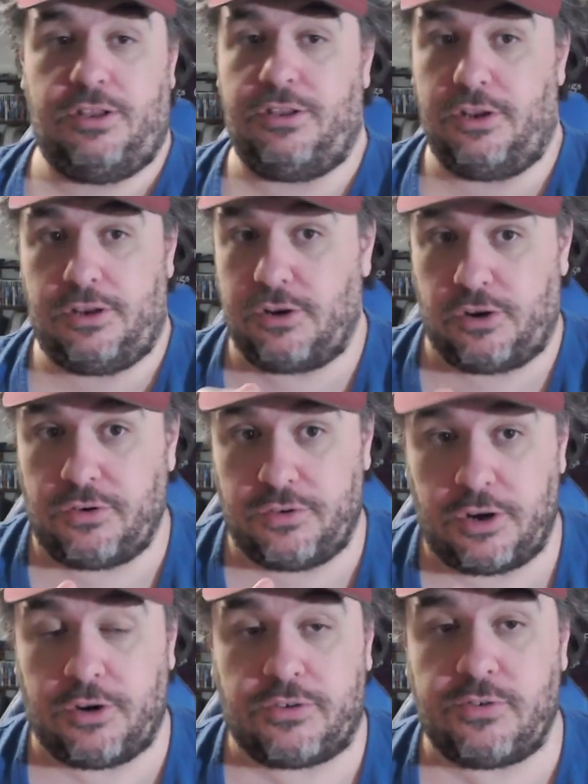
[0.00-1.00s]

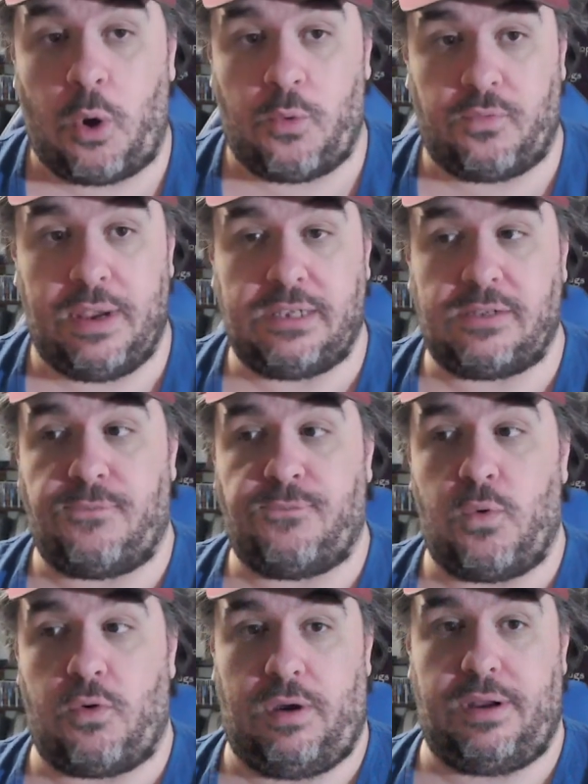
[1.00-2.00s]
There is no reason
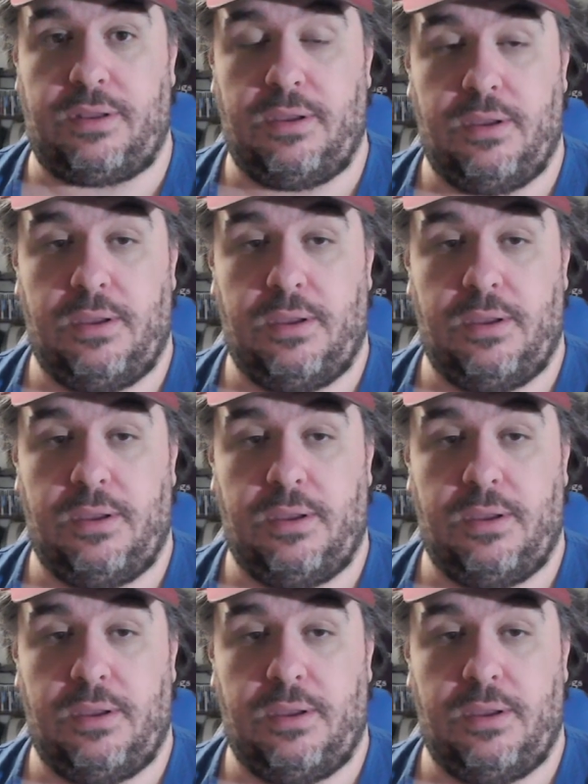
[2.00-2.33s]
for it,